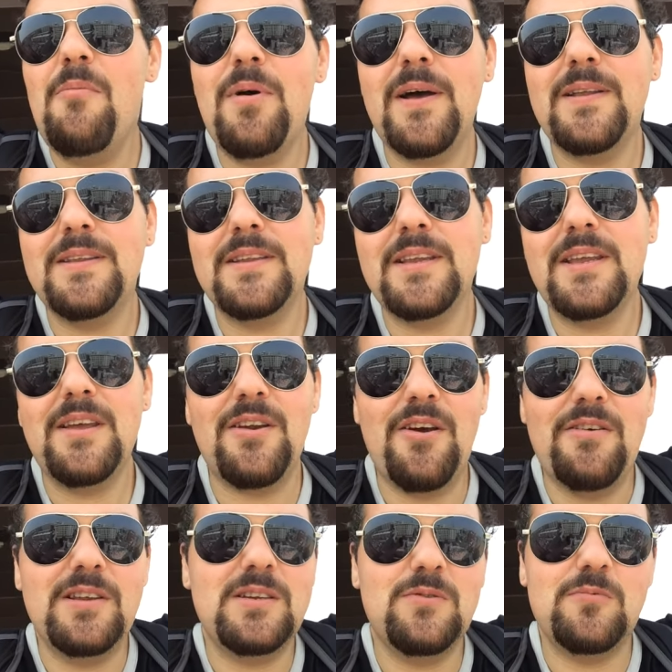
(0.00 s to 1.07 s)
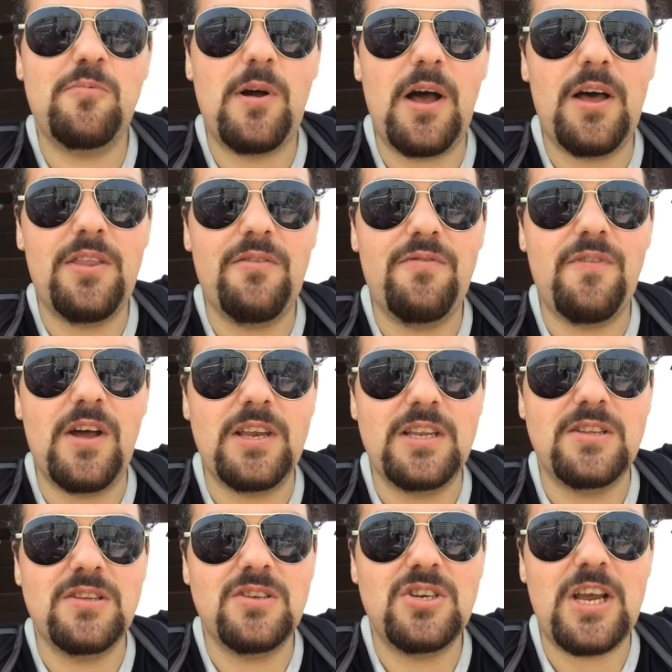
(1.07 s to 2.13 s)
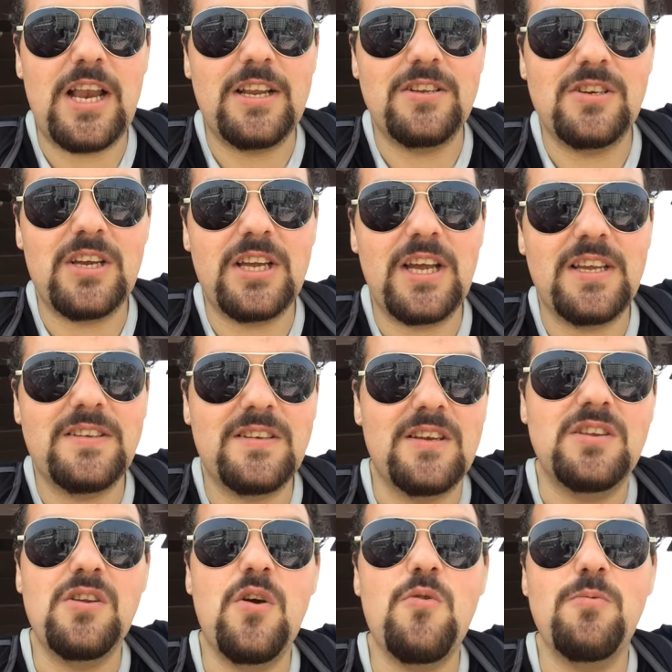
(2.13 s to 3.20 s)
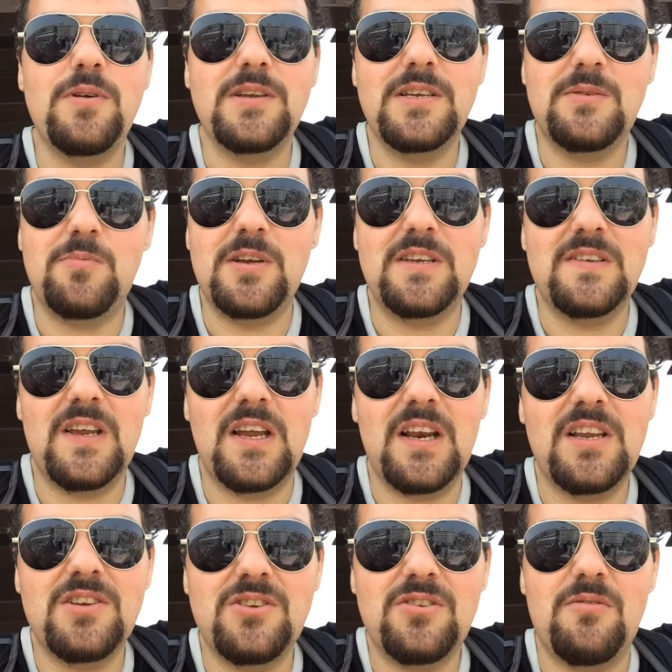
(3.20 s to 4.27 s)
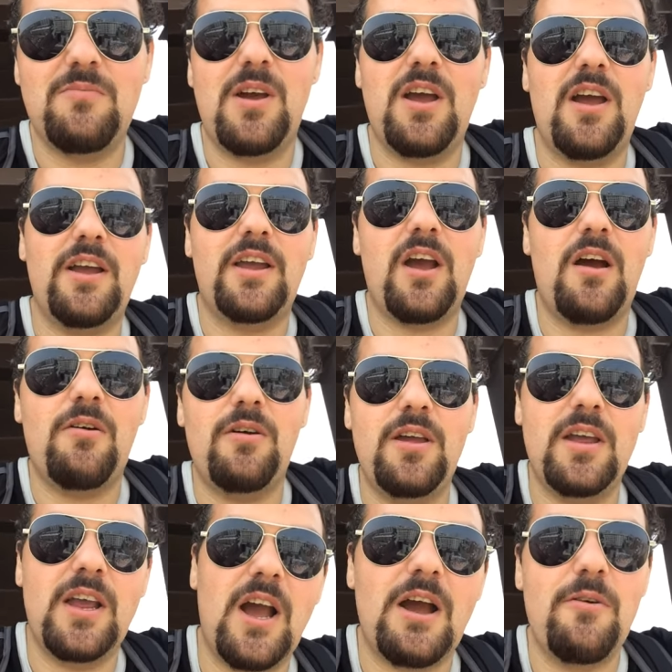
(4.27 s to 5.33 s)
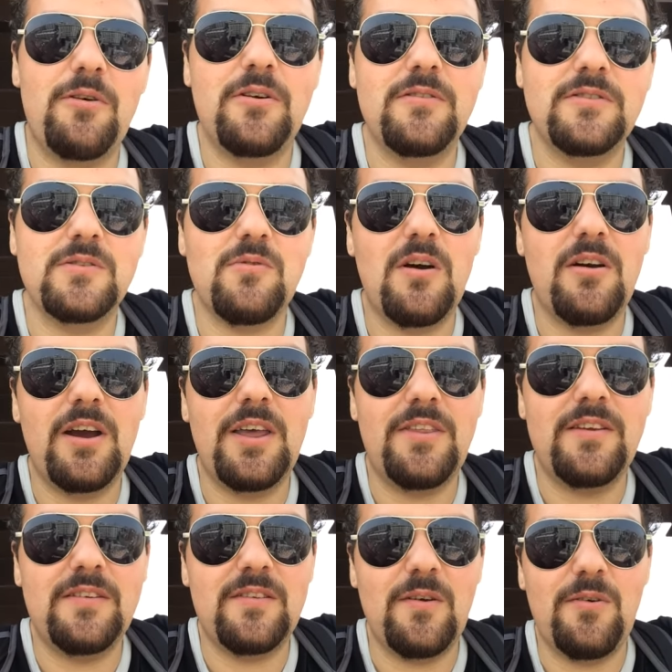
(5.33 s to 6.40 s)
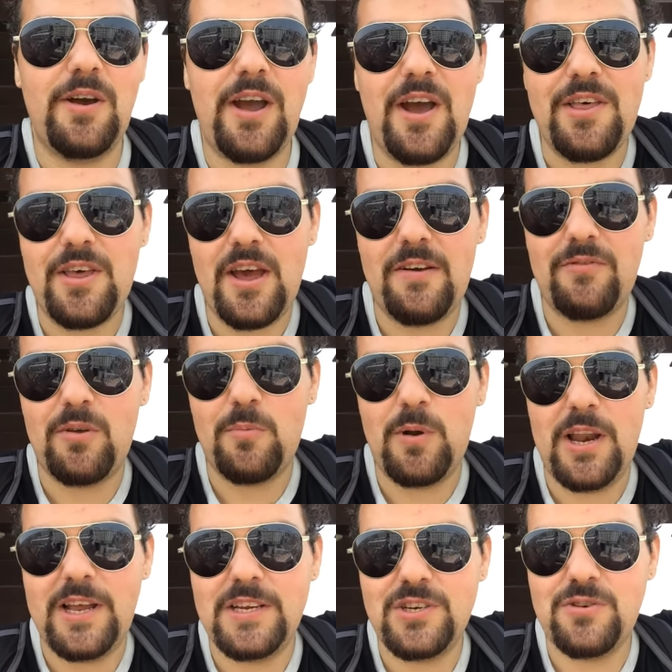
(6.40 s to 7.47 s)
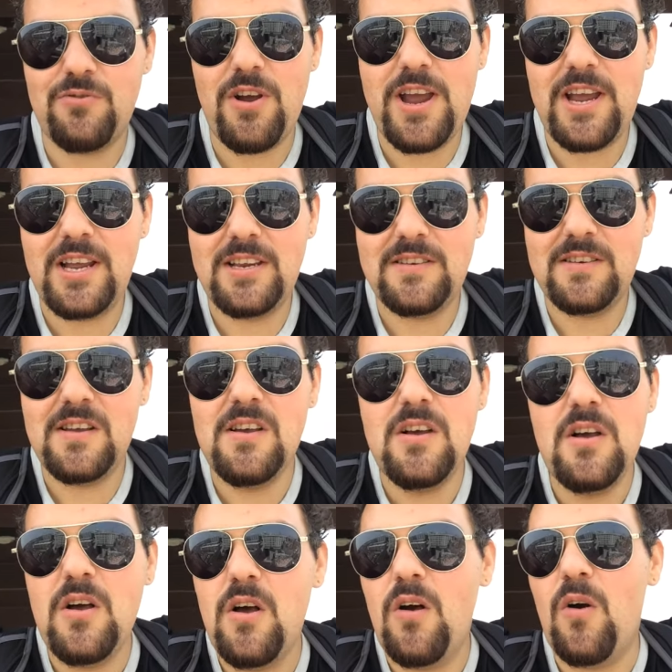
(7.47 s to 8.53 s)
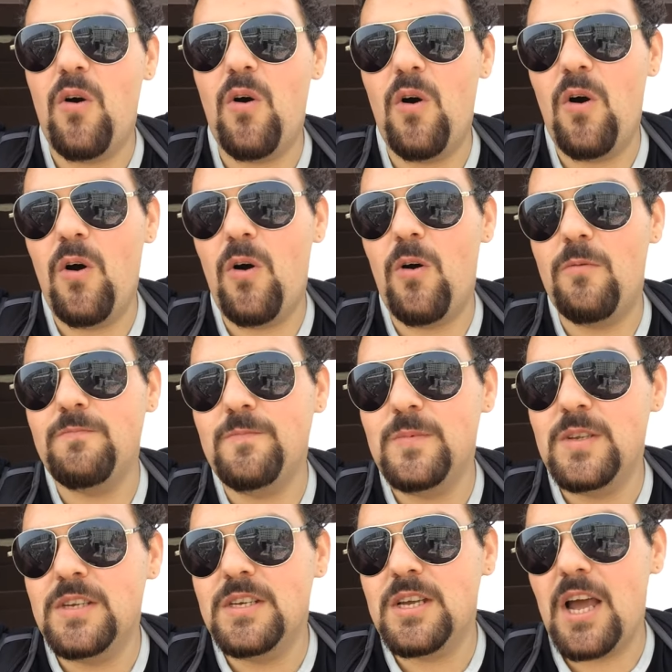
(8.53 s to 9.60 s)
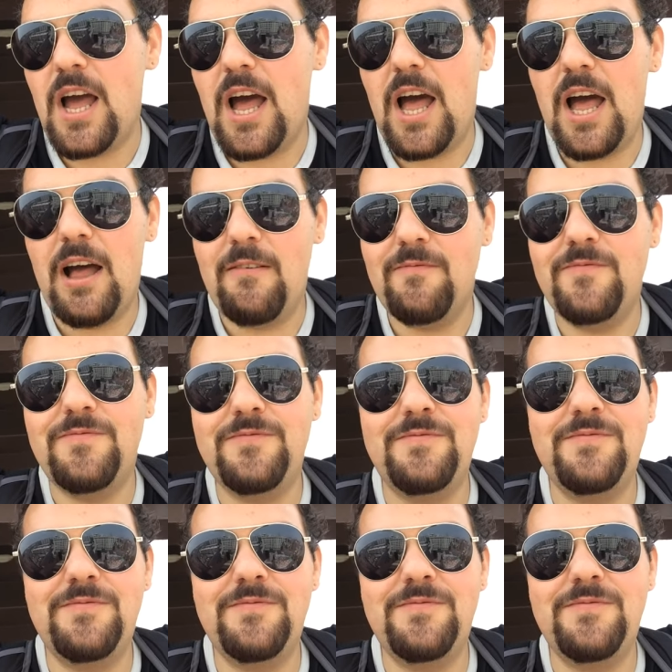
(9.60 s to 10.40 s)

but you know, it's all part of the fun and the challenge, I guess. And nobody speaks English at my eikaiwa as well either, so I either have to play charades or um,